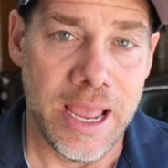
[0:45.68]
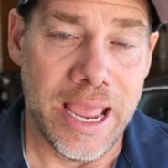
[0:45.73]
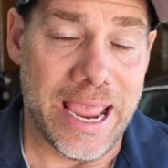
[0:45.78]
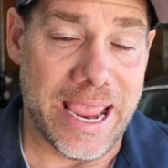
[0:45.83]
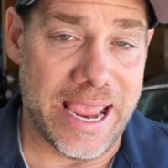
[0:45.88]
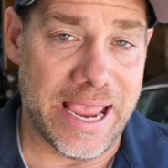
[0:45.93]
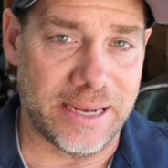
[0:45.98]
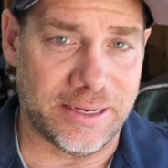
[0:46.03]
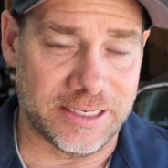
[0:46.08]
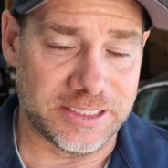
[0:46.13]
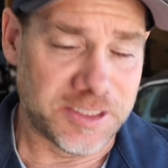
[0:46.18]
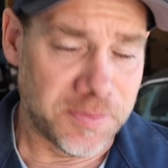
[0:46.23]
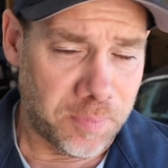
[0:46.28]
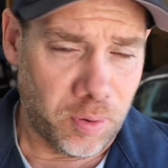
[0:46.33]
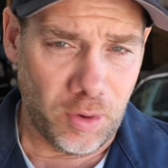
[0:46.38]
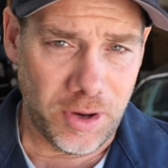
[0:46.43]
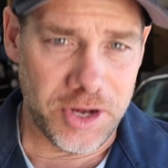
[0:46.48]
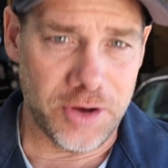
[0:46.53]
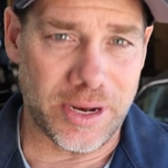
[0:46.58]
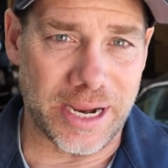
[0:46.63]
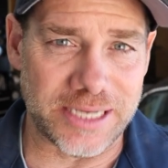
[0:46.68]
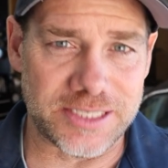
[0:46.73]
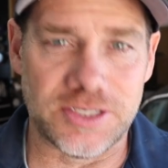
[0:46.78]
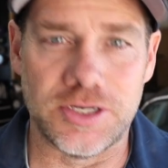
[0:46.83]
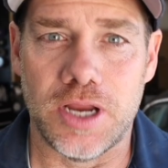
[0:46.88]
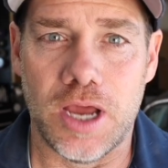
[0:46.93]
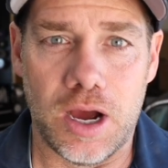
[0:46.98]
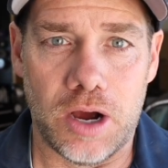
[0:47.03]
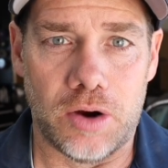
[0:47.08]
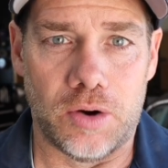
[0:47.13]
And it's important you guys
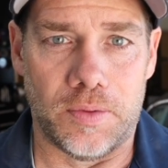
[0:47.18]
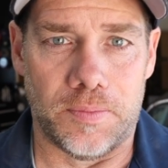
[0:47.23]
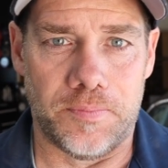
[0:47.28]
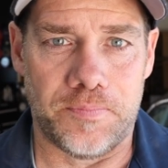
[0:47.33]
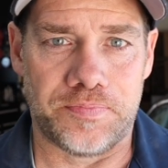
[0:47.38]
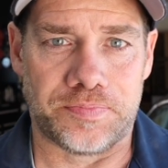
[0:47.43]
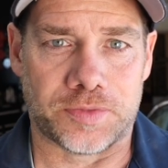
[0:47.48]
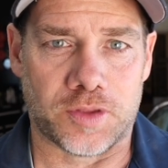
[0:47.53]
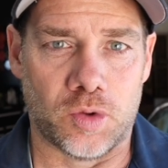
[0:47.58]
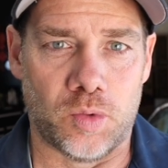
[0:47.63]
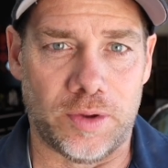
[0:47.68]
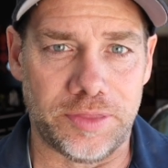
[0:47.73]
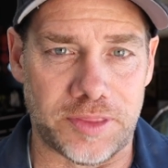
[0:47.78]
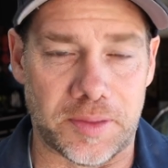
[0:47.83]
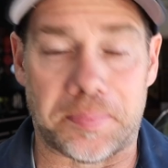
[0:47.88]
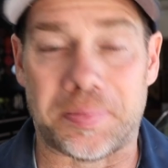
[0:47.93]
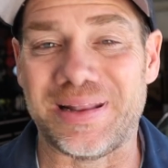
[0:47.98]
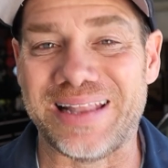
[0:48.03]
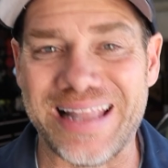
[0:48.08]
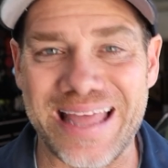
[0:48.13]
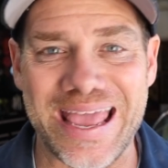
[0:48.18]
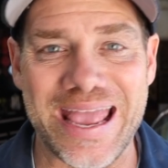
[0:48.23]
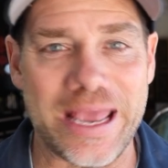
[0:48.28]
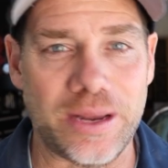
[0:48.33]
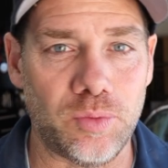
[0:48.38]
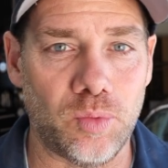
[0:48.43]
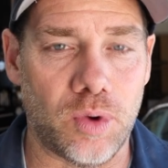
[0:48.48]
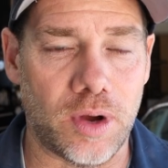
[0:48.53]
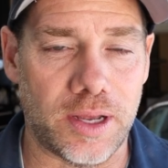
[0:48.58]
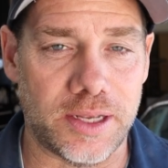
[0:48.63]
know what the
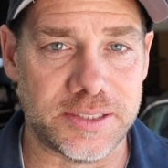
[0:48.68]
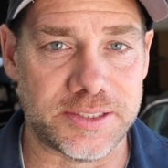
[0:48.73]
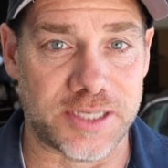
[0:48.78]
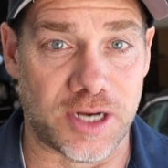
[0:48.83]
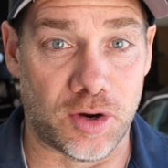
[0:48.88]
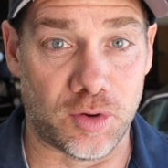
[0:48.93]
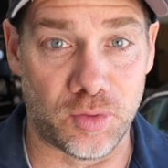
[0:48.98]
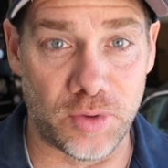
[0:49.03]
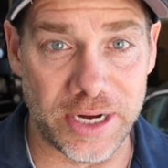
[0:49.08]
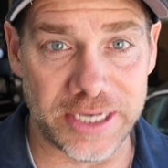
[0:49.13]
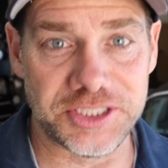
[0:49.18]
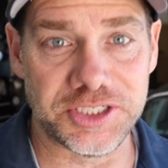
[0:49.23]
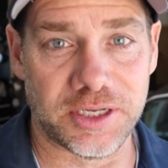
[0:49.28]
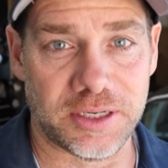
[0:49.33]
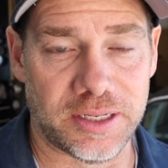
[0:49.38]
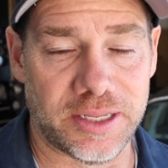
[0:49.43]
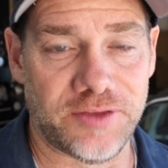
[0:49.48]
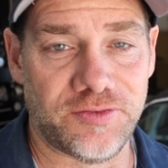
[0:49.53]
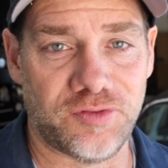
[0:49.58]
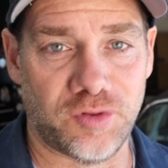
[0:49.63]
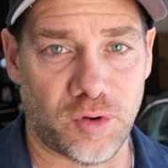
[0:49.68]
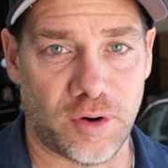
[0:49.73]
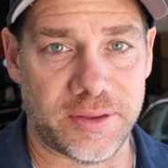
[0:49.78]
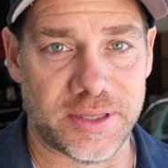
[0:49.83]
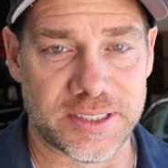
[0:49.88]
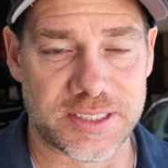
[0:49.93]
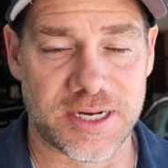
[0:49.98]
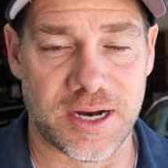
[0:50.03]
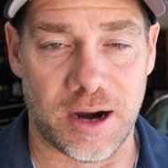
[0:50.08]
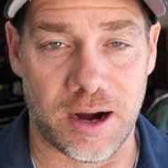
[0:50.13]
plan was originally for
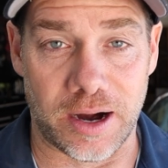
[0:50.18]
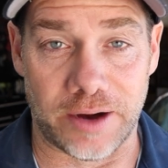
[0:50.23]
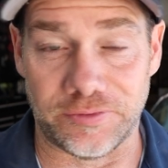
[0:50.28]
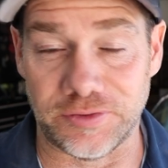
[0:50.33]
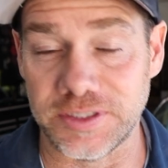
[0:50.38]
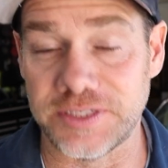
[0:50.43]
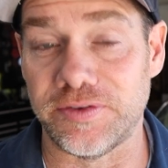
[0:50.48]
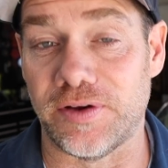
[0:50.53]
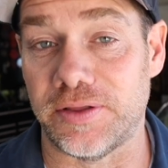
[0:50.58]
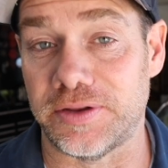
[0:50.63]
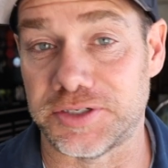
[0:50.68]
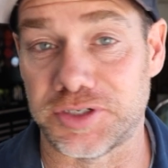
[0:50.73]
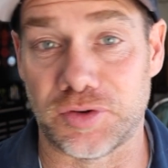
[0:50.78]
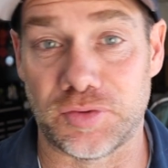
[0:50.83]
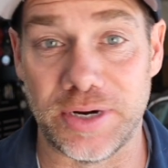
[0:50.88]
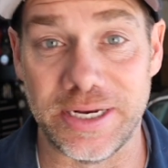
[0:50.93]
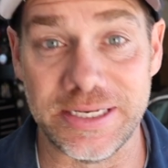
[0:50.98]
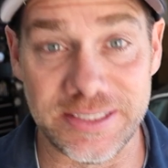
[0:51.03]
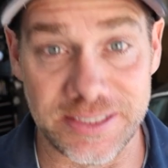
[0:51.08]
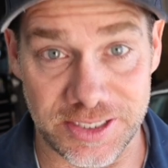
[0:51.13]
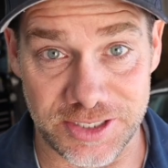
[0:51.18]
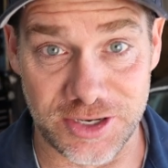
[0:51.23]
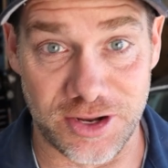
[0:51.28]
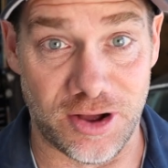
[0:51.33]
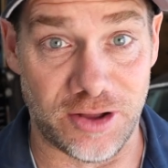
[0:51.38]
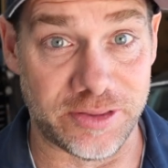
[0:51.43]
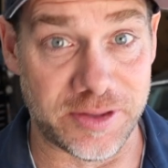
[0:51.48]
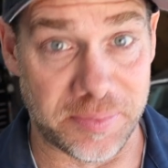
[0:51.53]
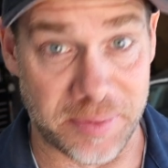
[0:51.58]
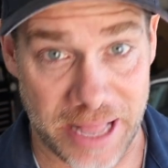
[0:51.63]
this car. First of all, there's a reason it's
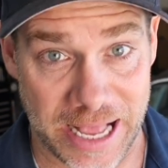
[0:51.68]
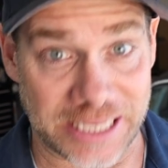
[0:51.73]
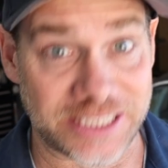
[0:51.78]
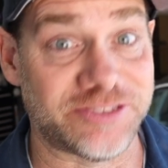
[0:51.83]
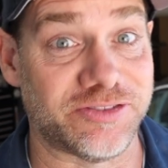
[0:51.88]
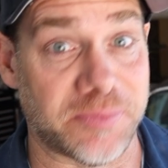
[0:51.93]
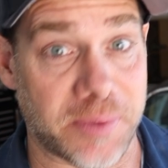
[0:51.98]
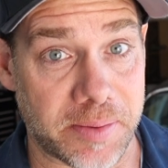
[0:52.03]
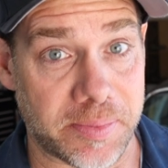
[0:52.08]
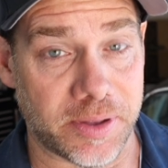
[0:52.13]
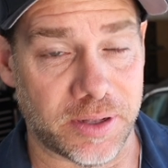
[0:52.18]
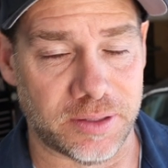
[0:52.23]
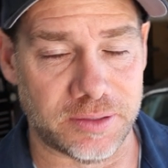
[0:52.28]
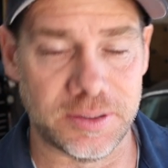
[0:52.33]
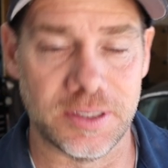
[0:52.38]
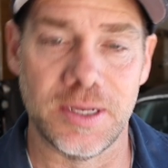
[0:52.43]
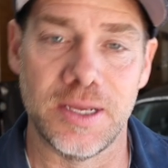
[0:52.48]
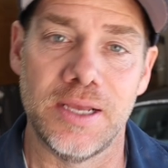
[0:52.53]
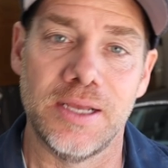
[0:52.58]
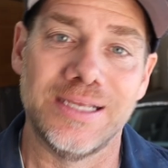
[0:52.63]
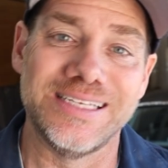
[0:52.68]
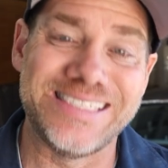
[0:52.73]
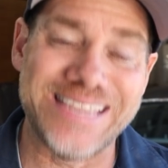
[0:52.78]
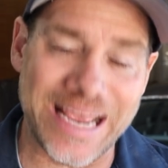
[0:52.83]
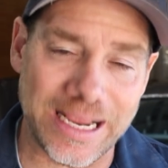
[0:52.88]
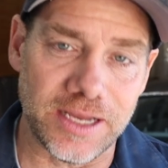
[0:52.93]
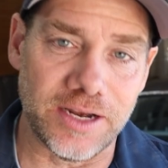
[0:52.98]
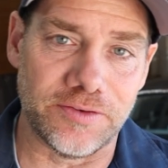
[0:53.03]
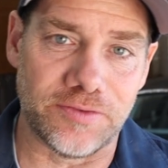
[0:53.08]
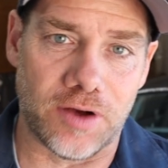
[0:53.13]
called the Blasphemy build.
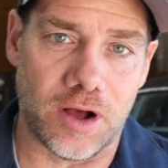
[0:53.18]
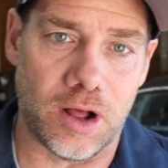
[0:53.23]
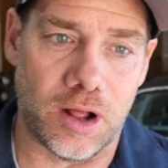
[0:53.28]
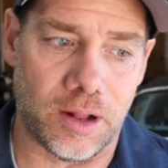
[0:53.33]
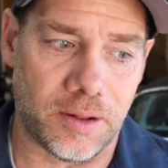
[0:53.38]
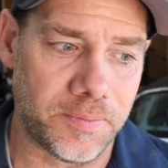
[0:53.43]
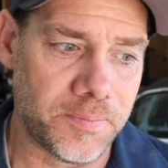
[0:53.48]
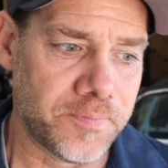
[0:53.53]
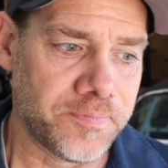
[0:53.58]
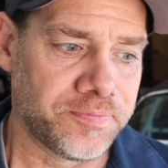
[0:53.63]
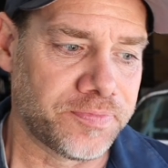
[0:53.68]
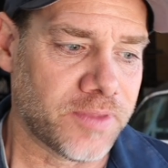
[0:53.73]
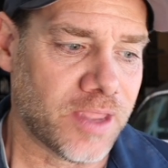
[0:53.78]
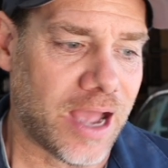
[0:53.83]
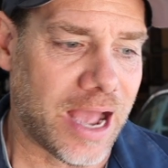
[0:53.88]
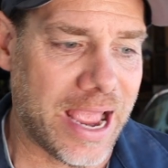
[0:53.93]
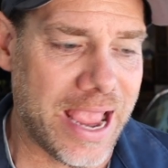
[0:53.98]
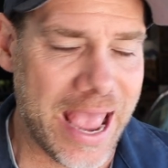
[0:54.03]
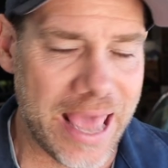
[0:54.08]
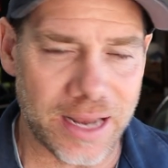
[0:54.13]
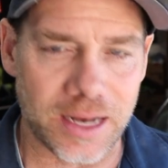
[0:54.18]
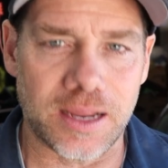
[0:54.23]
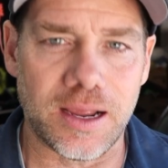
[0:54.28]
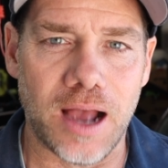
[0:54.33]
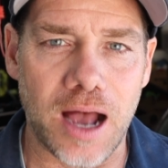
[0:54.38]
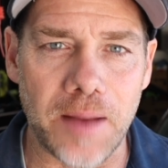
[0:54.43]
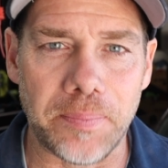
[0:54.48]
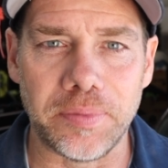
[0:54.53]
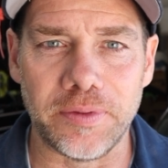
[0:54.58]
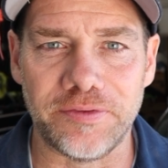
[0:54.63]
Second of all, I had a
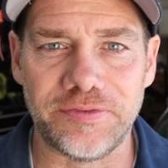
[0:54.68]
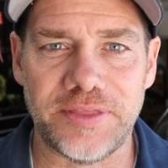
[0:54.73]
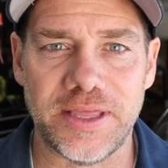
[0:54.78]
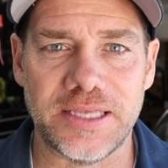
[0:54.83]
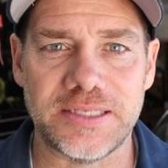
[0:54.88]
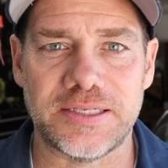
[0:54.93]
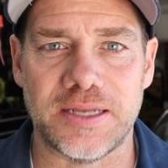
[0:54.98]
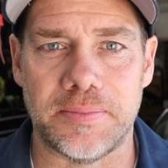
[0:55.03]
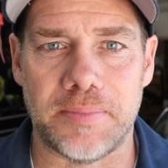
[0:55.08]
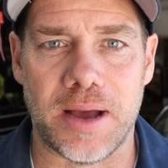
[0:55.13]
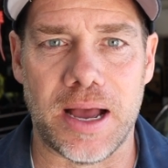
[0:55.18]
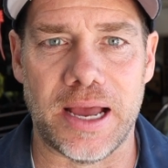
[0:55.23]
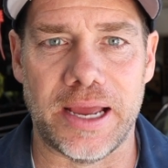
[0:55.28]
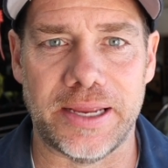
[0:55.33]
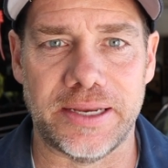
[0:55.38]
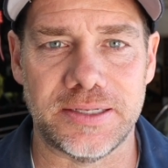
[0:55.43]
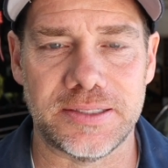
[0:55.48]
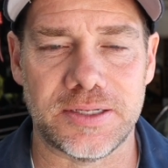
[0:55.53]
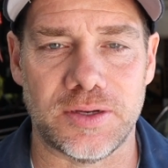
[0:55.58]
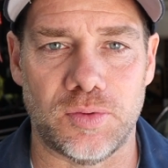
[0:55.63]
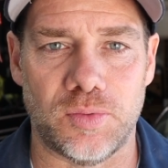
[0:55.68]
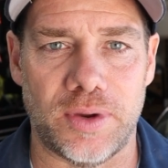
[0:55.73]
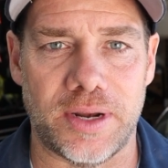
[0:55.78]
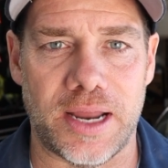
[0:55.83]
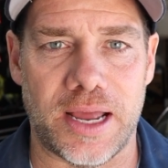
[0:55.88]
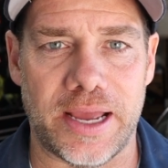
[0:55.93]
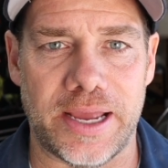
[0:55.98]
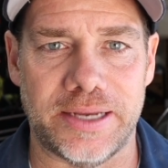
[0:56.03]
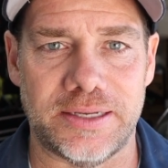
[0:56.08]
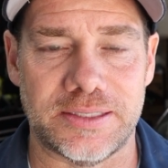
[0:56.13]
couple of things in mind when
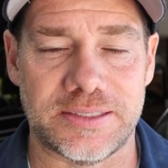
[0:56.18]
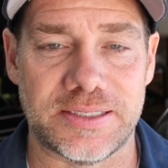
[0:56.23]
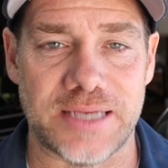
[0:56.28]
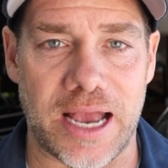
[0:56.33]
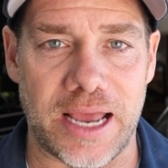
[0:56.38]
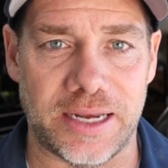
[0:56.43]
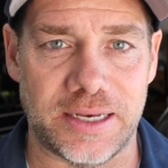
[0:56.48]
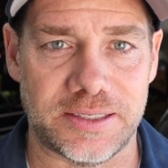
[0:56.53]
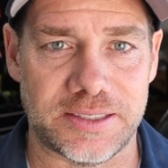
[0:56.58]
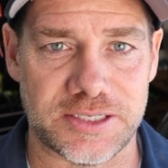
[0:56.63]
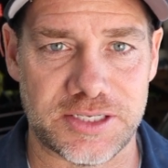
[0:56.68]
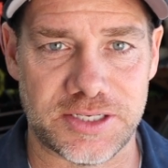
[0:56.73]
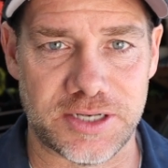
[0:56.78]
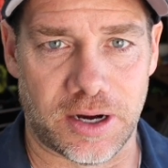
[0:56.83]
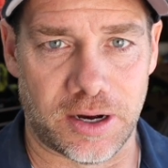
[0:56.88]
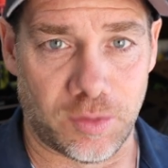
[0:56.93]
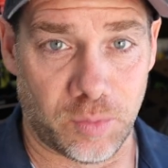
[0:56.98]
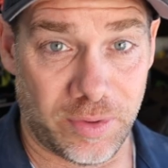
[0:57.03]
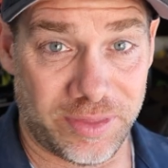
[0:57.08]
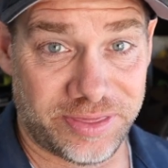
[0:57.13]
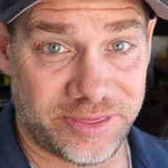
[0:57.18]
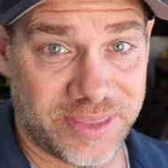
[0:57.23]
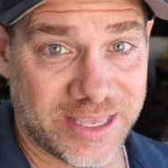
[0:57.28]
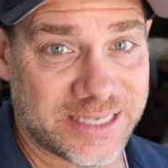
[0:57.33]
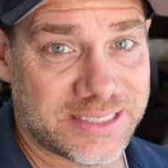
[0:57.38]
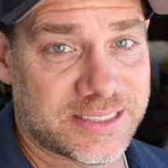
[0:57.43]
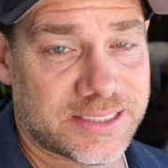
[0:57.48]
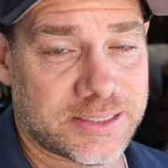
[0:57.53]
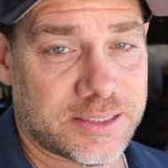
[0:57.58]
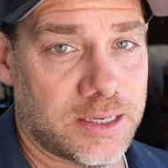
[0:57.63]
I decided to start with
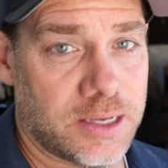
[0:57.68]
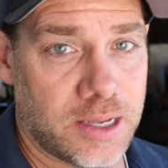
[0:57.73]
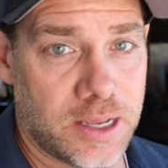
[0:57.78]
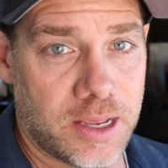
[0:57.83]
this